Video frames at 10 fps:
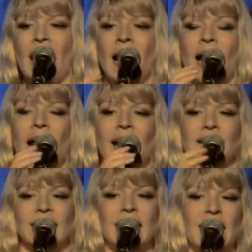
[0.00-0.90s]

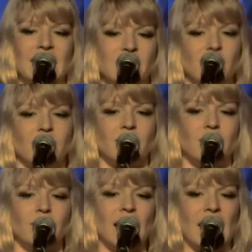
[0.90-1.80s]
And he had
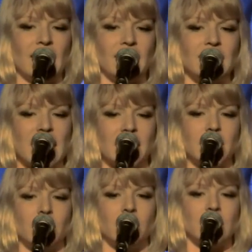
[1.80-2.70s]
black
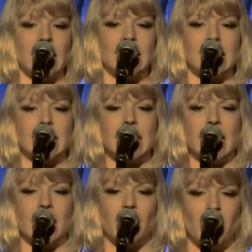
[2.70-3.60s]
tattoos like
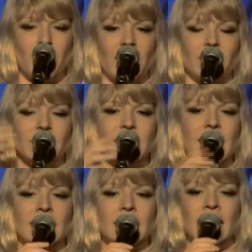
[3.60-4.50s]
snaking up the back of his
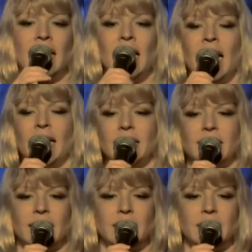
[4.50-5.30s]
head. And he said to